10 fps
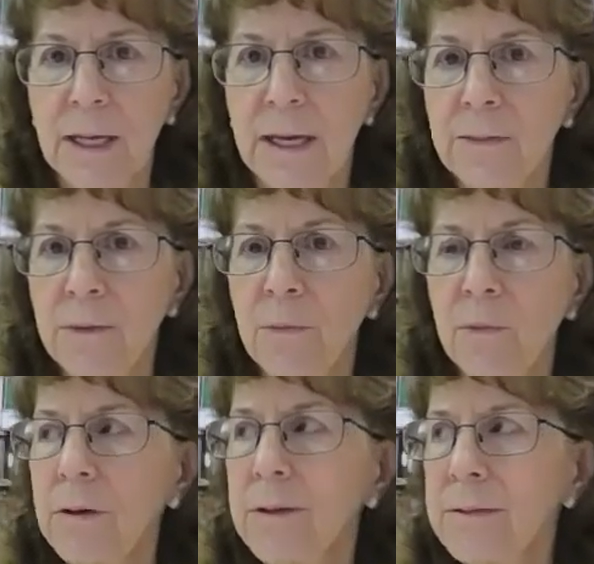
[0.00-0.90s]
and the
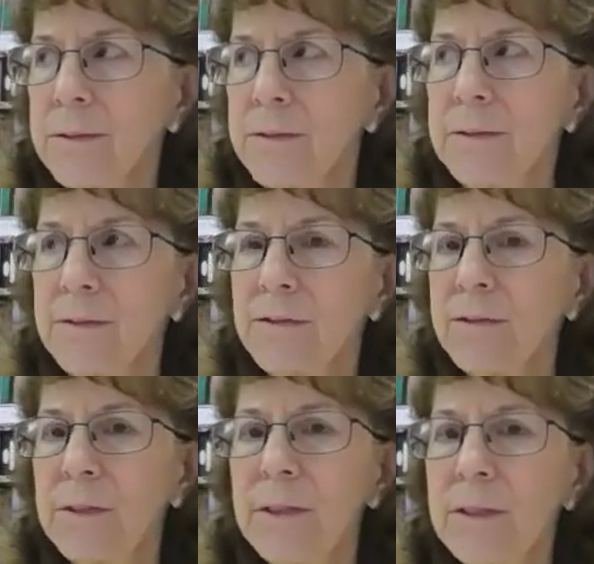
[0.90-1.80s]
world is
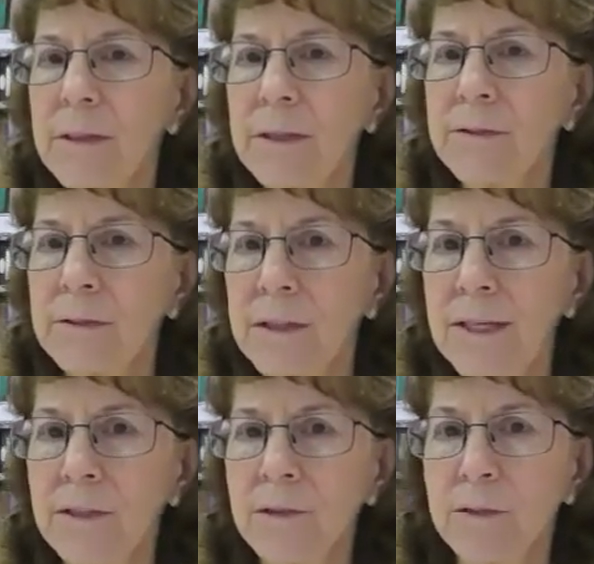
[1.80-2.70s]
seen as a
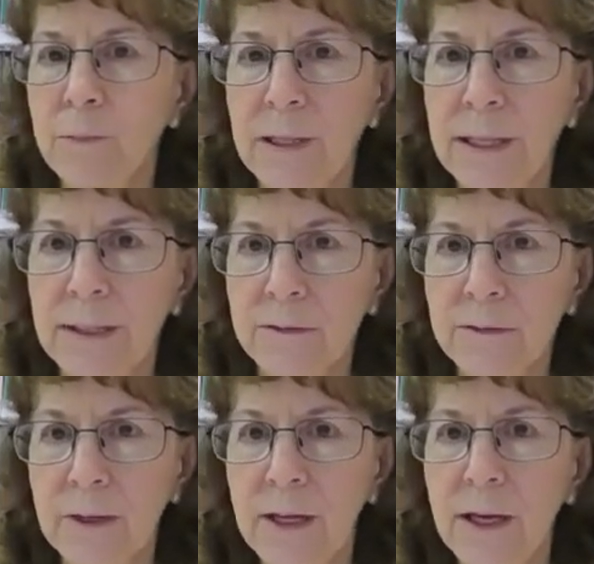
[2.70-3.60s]
dangerous place,
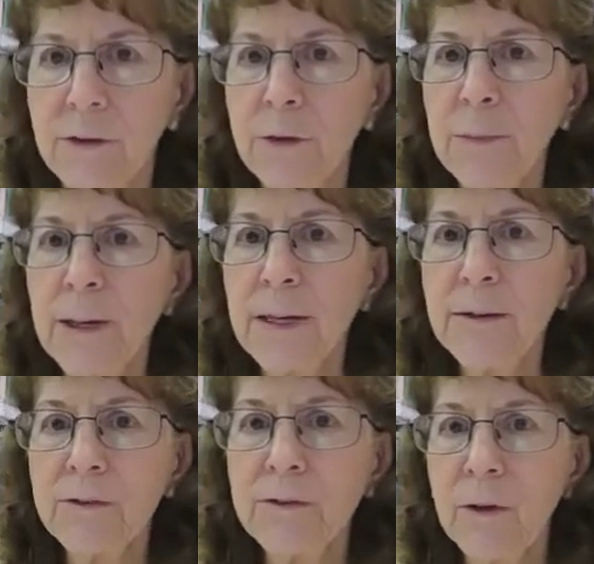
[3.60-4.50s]
and your
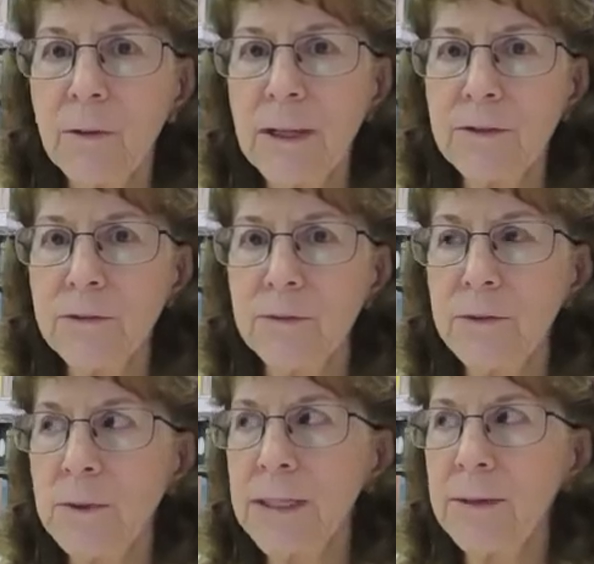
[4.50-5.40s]
parents don't let you
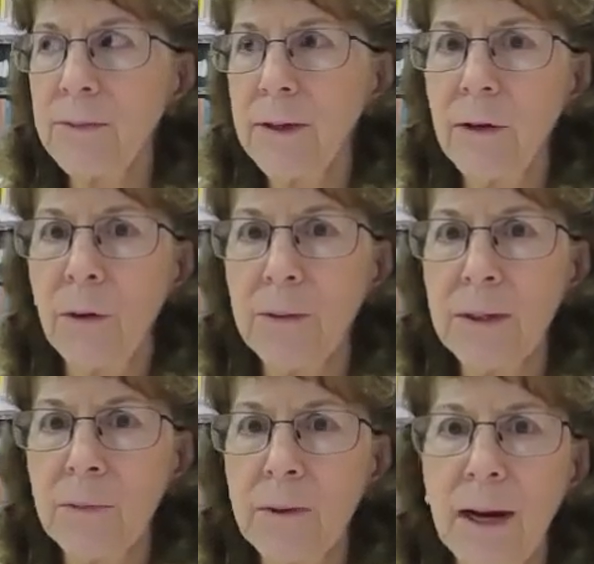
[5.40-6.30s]
do anything, go
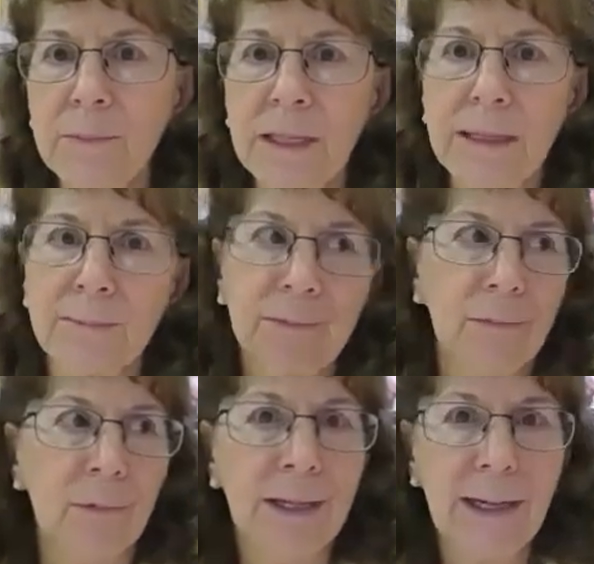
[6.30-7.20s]
anywhere. I mean,
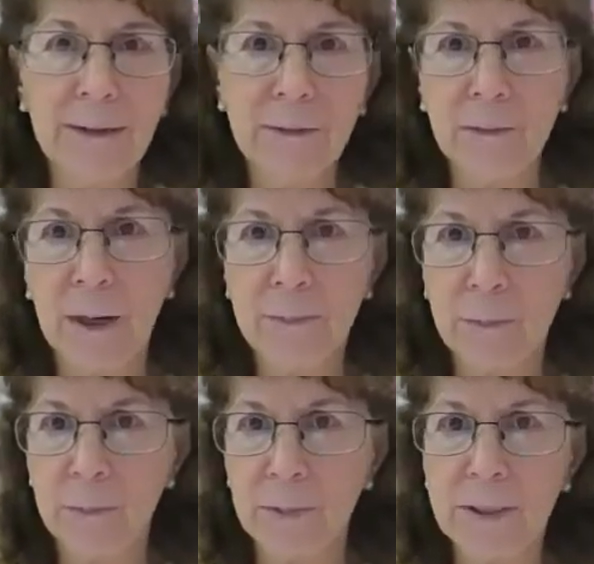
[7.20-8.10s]
when I grew up,
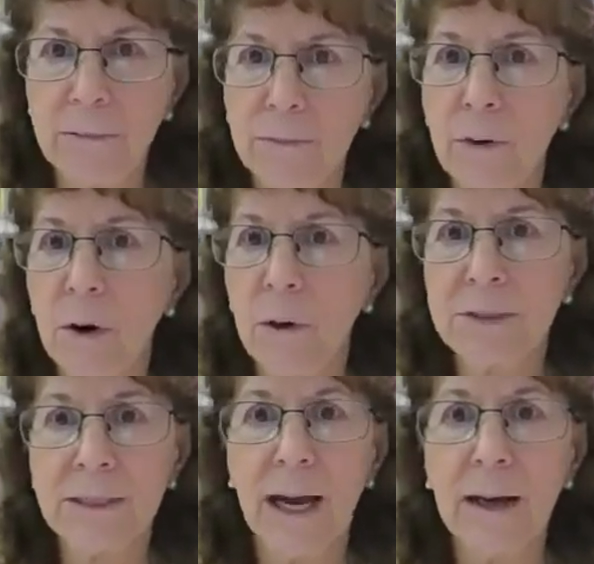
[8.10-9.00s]
we roamed
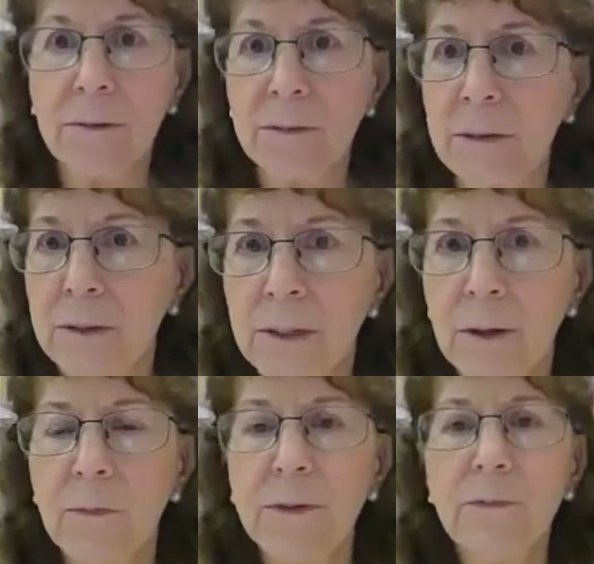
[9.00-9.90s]
town,
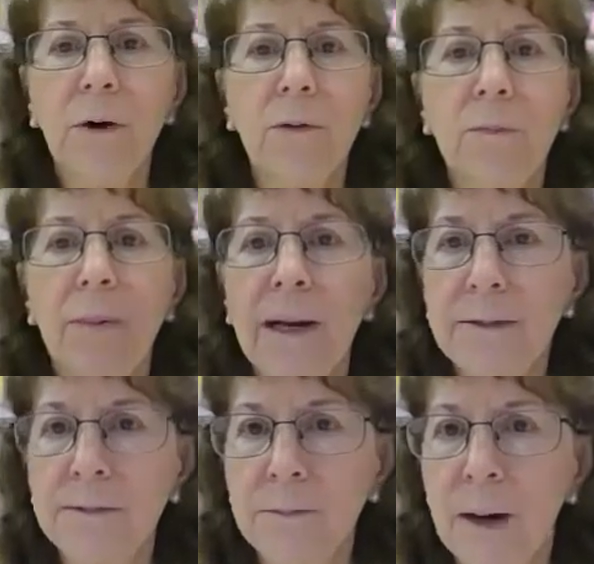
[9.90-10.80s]
we rode
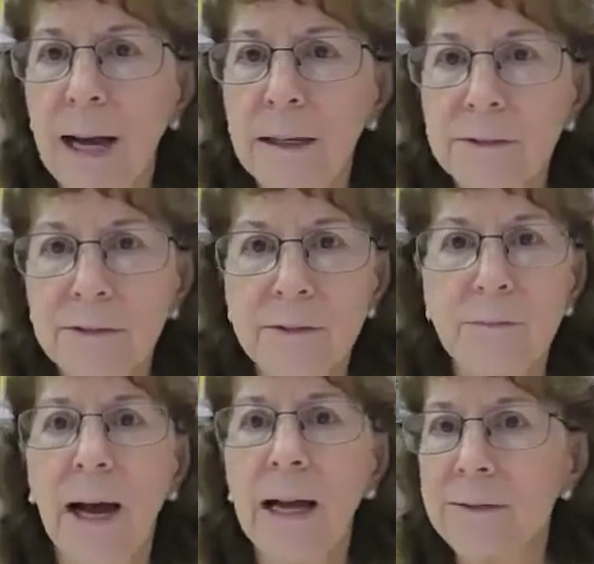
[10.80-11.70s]
bikes miles and
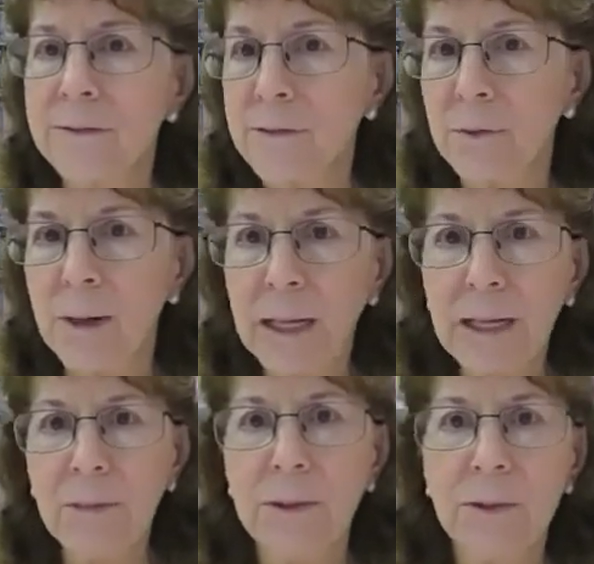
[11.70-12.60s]
miles
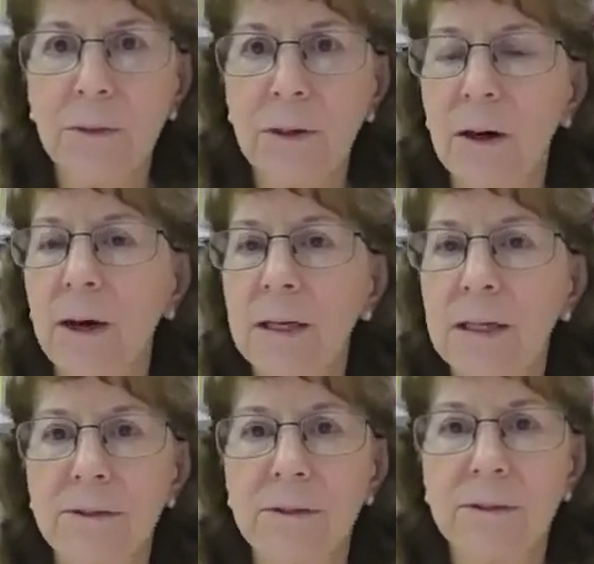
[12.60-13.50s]
away, we were
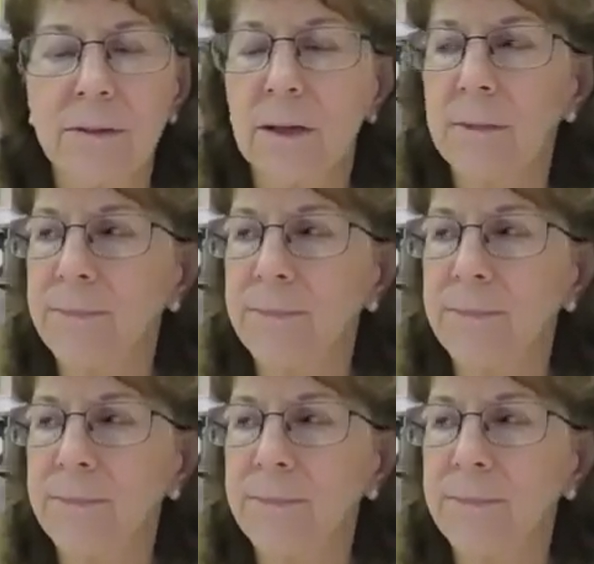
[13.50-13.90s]
gone, you